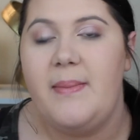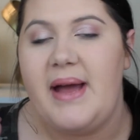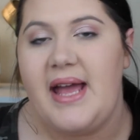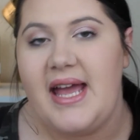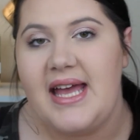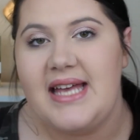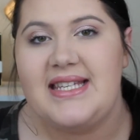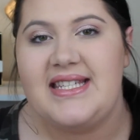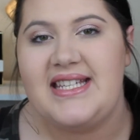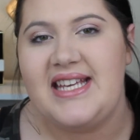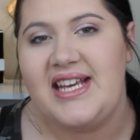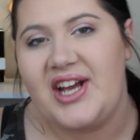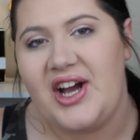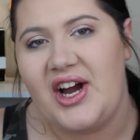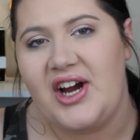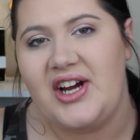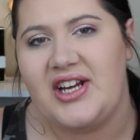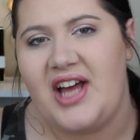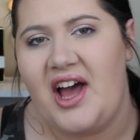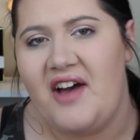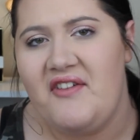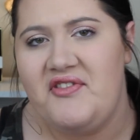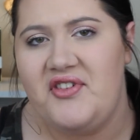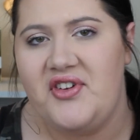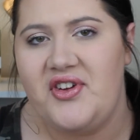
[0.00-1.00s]
my SD card
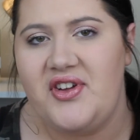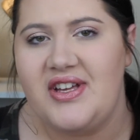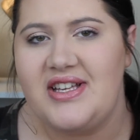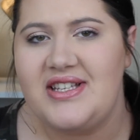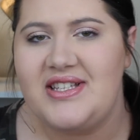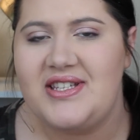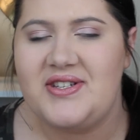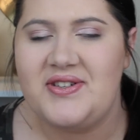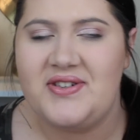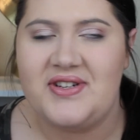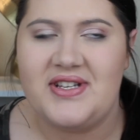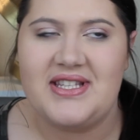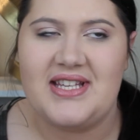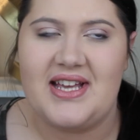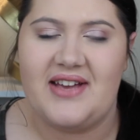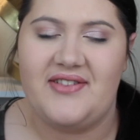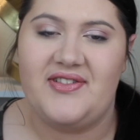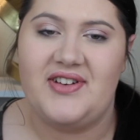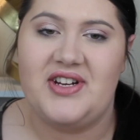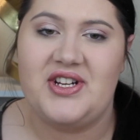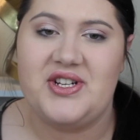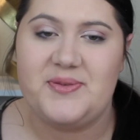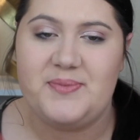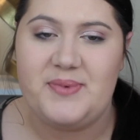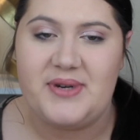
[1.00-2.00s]
got full as soon as I
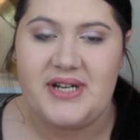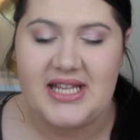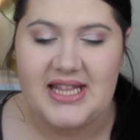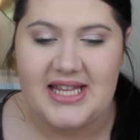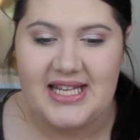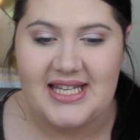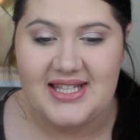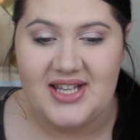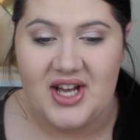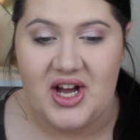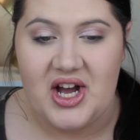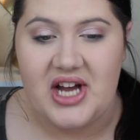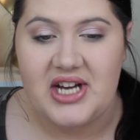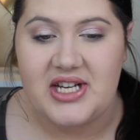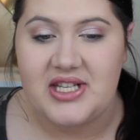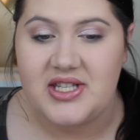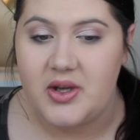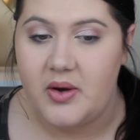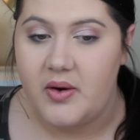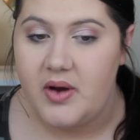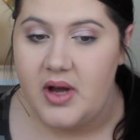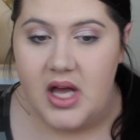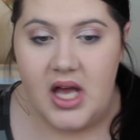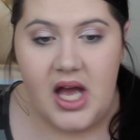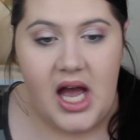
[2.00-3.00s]
finished putting this on,
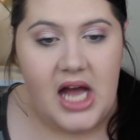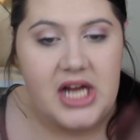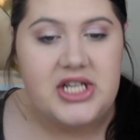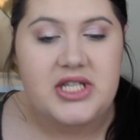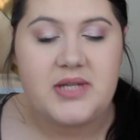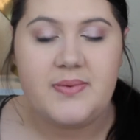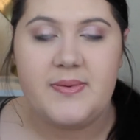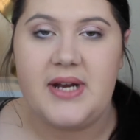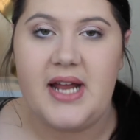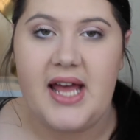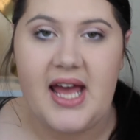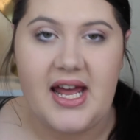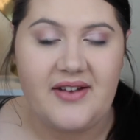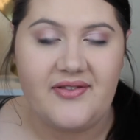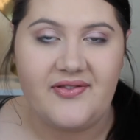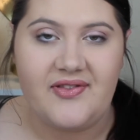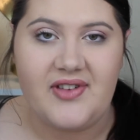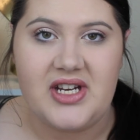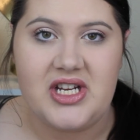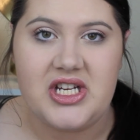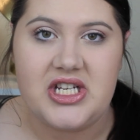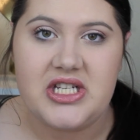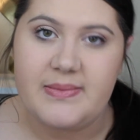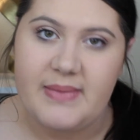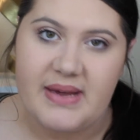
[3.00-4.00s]
so I just went ahead and
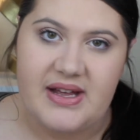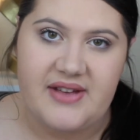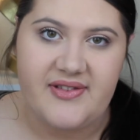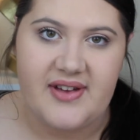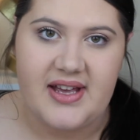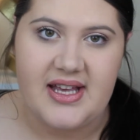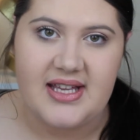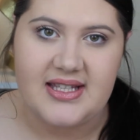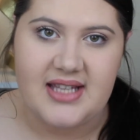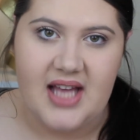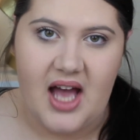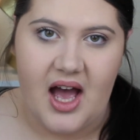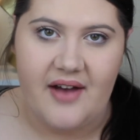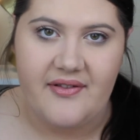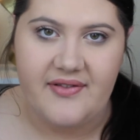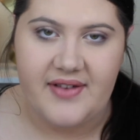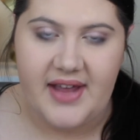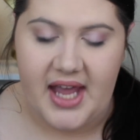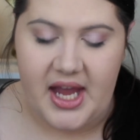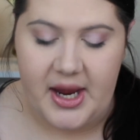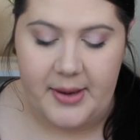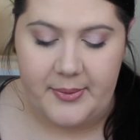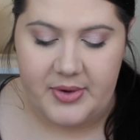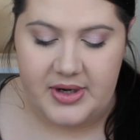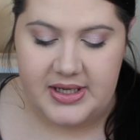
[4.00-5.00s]
finished my face off
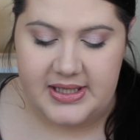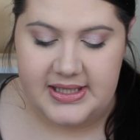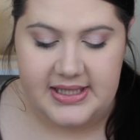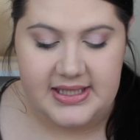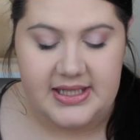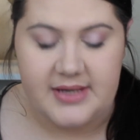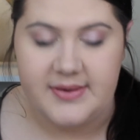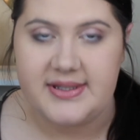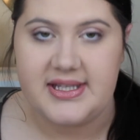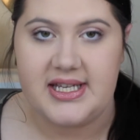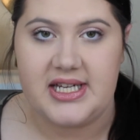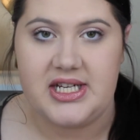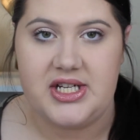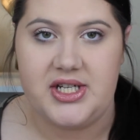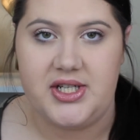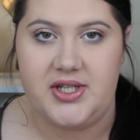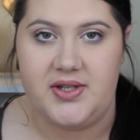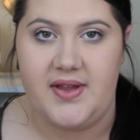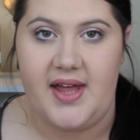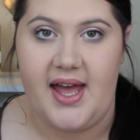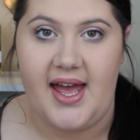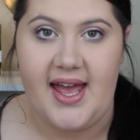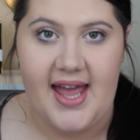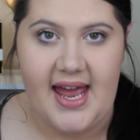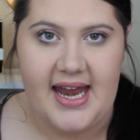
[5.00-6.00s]
camera since I was going to do
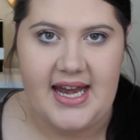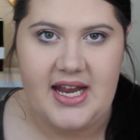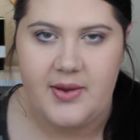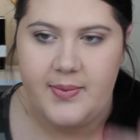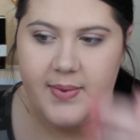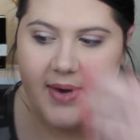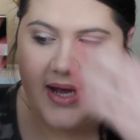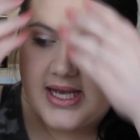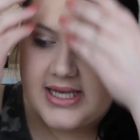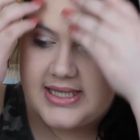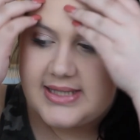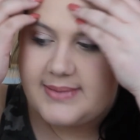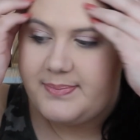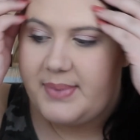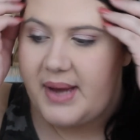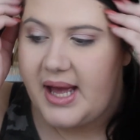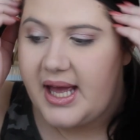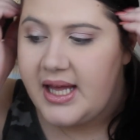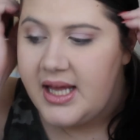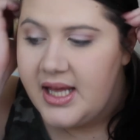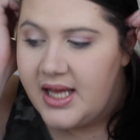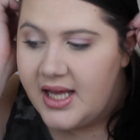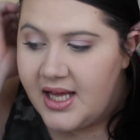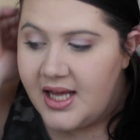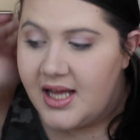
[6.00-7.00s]
that anyways,
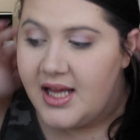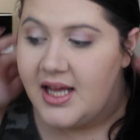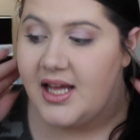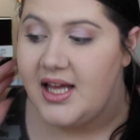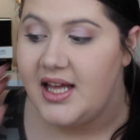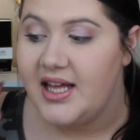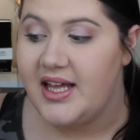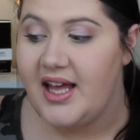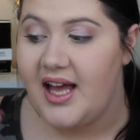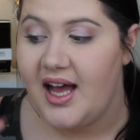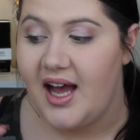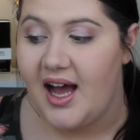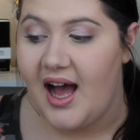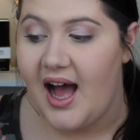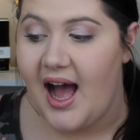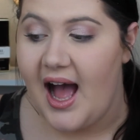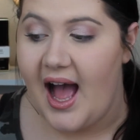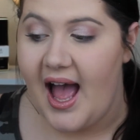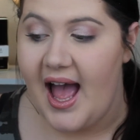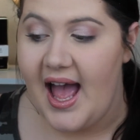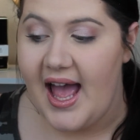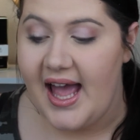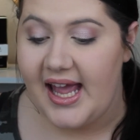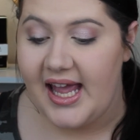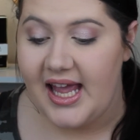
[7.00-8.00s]
but
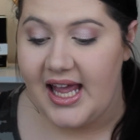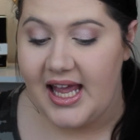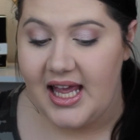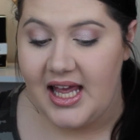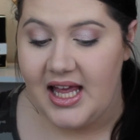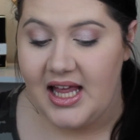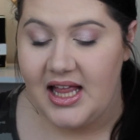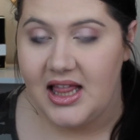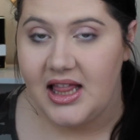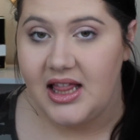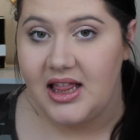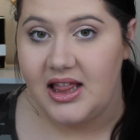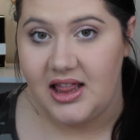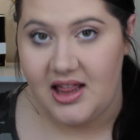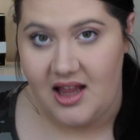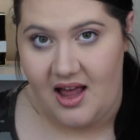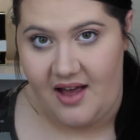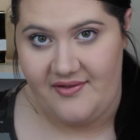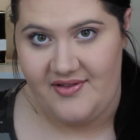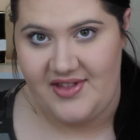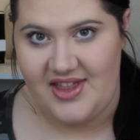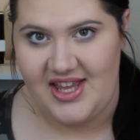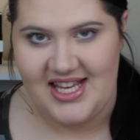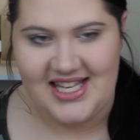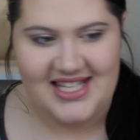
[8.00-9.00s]
I
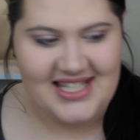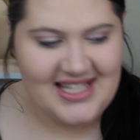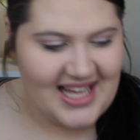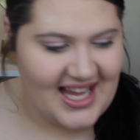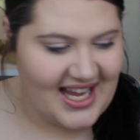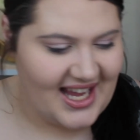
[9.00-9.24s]
love this.